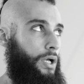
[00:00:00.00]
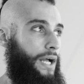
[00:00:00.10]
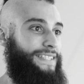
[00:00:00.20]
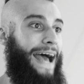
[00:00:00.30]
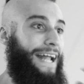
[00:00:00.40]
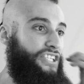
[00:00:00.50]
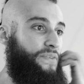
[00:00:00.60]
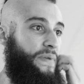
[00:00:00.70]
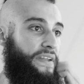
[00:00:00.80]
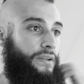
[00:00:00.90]

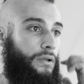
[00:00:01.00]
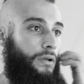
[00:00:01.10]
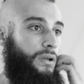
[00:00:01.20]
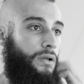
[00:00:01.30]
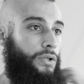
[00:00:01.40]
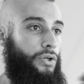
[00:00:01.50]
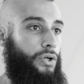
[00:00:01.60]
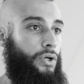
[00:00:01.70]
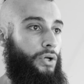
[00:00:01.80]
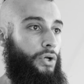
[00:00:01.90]
attachment
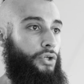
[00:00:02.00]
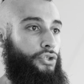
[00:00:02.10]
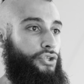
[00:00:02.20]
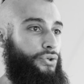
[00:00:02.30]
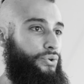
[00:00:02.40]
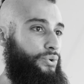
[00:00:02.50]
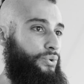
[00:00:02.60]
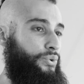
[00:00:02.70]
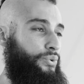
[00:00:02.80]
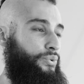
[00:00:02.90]

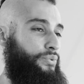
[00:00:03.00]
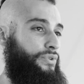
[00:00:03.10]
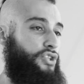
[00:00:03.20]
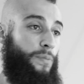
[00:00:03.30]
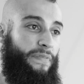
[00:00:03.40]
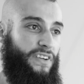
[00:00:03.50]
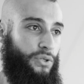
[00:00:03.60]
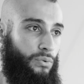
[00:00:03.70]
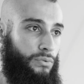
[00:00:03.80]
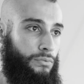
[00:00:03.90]
to the
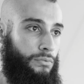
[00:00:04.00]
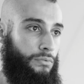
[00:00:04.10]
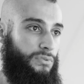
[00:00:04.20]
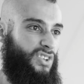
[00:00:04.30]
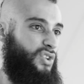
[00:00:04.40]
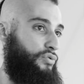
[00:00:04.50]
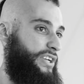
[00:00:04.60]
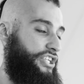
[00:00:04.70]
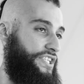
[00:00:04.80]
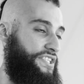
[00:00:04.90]
superficial to the
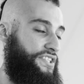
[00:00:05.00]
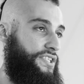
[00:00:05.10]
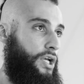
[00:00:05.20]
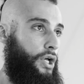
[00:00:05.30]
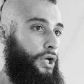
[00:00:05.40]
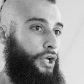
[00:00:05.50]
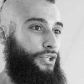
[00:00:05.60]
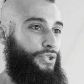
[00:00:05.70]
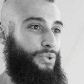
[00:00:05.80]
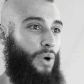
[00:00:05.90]
riches,
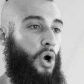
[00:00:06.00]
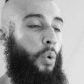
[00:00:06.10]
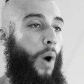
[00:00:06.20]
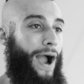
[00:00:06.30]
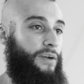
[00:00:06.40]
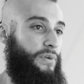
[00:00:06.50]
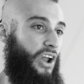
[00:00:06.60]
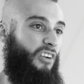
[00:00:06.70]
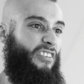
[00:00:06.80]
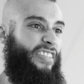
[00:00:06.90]
to acquirement
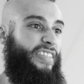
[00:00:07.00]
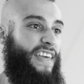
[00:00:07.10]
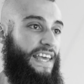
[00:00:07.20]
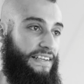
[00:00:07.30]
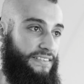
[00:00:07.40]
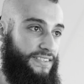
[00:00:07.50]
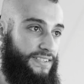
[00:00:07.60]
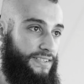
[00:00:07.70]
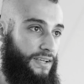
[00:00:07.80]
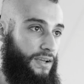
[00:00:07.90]
of
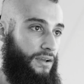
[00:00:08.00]
things.